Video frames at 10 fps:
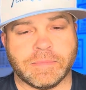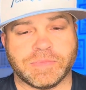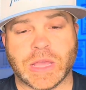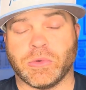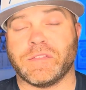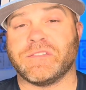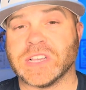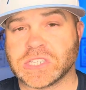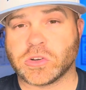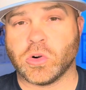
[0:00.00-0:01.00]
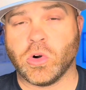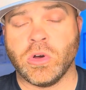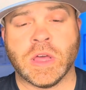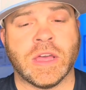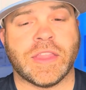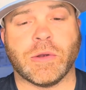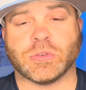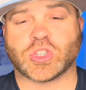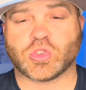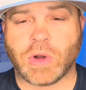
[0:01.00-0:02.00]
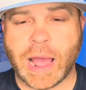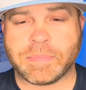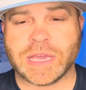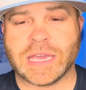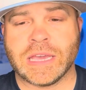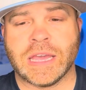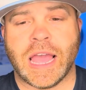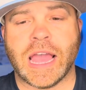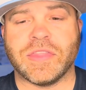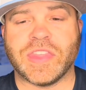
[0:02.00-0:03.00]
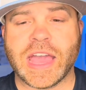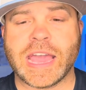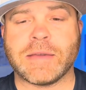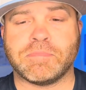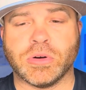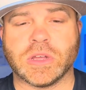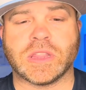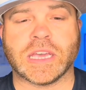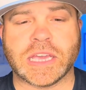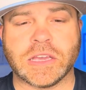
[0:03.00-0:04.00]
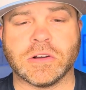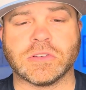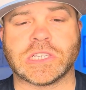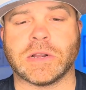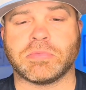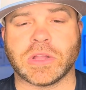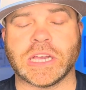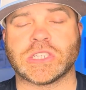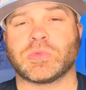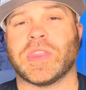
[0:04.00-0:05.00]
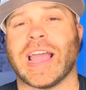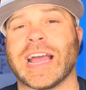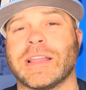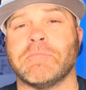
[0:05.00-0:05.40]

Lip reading: They were physical, they were scrappy, and they put the Heels in a place where they had to